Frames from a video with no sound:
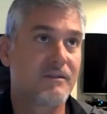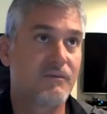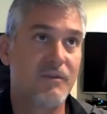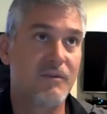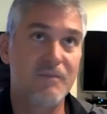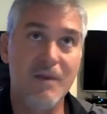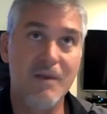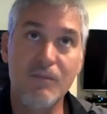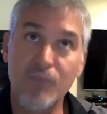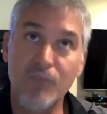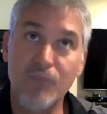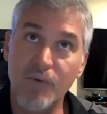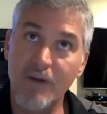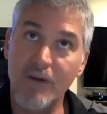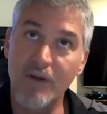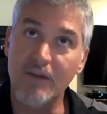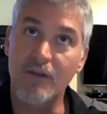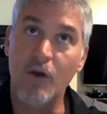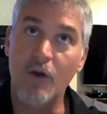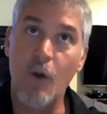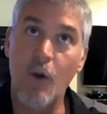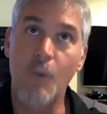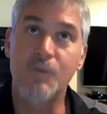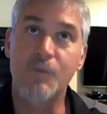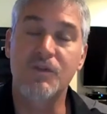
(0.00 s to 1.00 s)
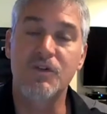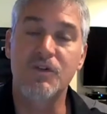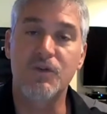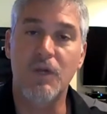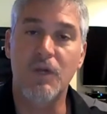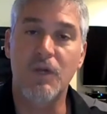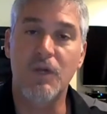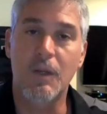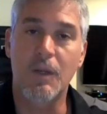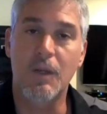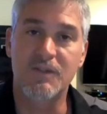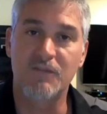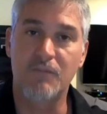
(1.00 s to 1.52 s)
remembering the hopes and
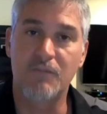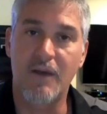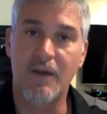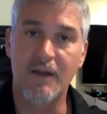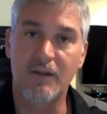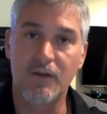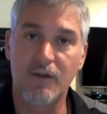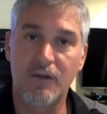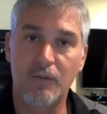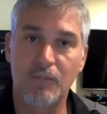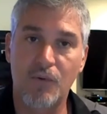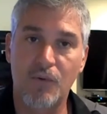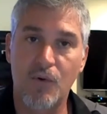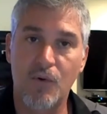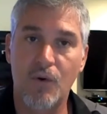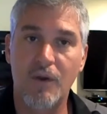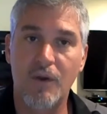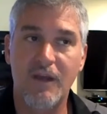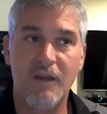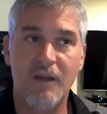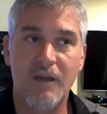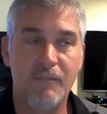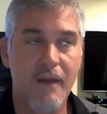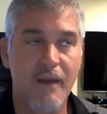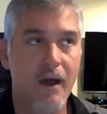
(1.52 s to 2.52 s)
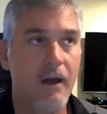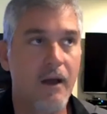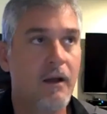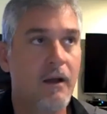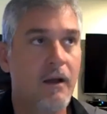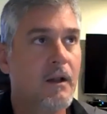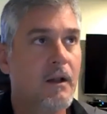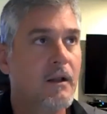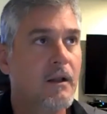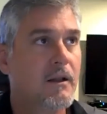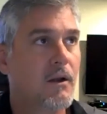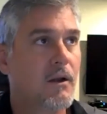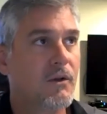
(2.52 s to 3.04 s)
dreams of my little boy, about
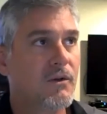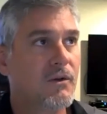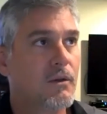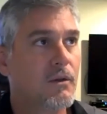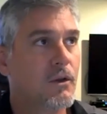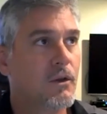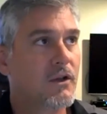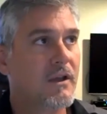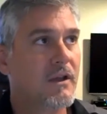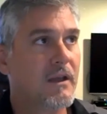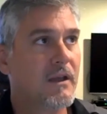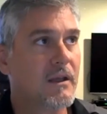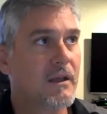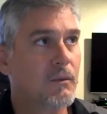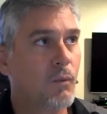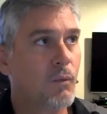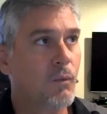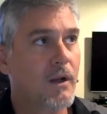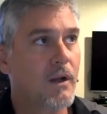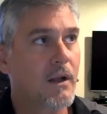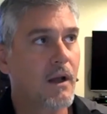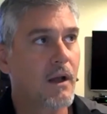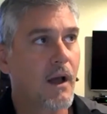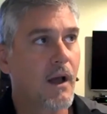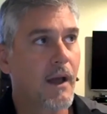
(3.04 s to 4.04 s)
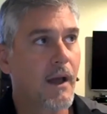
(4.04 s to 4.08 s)
looking at what